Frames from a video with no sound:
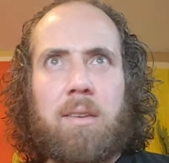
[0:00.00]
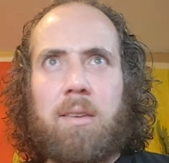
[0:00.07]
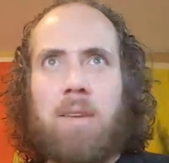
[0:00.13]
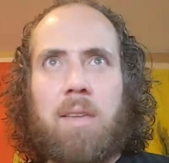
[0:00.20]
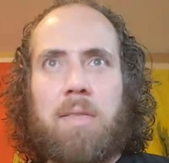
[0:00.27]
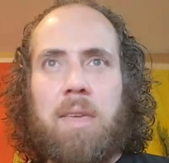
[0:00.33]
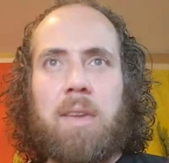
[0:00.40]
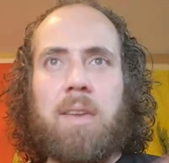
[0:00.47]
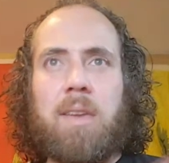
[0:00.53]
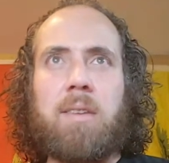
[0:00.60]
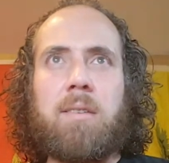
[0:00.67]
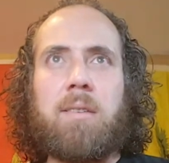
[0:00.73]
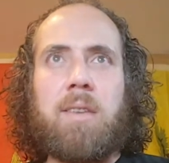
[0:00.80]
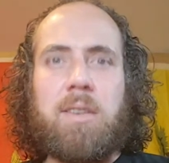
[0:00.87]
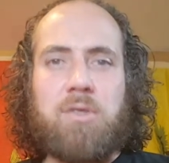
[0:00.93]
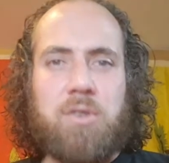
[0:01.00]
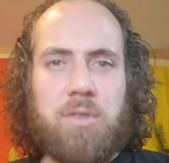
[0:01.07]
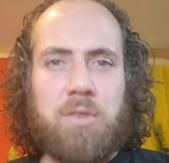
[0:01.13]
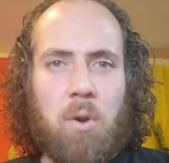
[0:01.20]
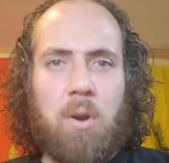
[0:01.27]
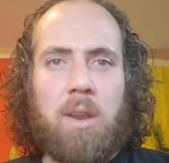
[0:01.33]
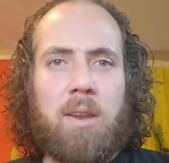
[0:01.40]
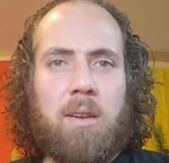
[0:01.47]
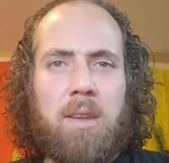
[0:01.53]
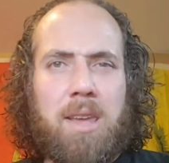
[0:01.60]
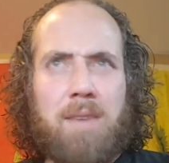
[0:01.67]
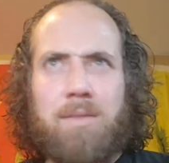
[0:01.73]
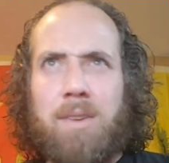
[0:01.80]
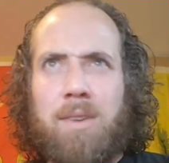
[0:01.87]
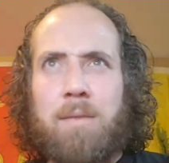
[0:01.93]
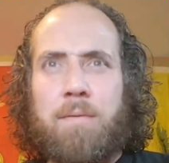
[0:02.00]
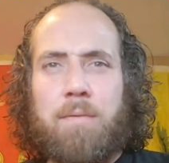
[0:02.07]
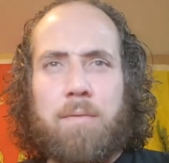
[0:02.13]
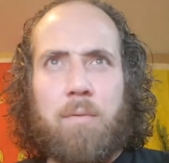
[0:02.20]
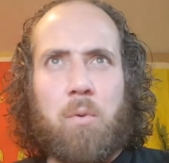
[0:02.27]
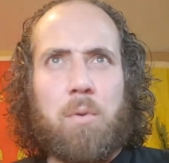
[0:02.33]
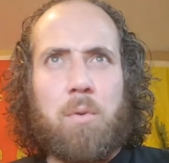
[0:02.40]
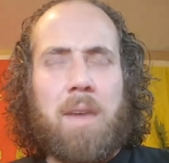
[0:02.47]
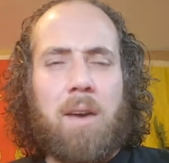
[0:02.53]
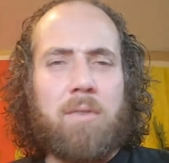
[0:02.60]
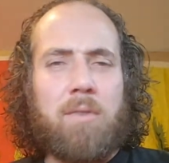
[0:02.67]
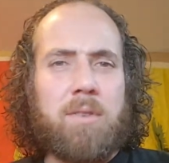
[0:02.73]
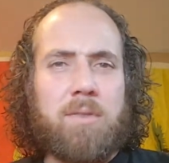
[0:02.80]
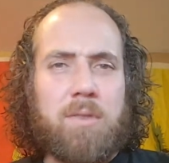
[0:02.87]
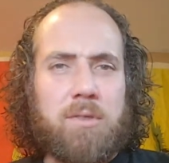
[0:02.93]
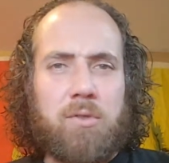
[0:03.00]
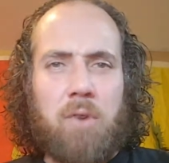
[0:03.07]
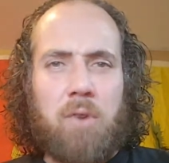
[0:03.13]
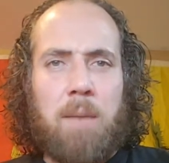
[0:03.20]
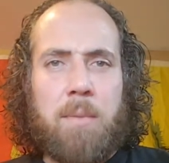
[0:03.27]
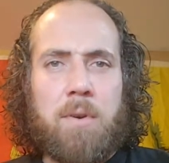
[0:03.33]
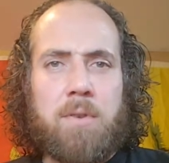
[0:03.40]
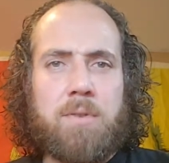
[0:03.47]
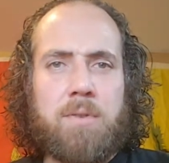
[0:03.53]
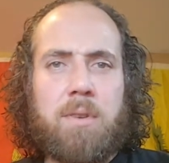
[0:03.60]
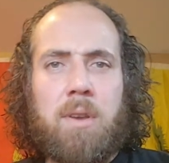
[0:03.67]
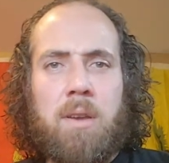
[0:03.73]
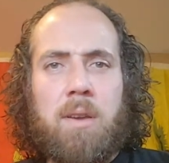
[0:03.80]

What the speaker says: I think he just started. He has like 4,000 subscribers.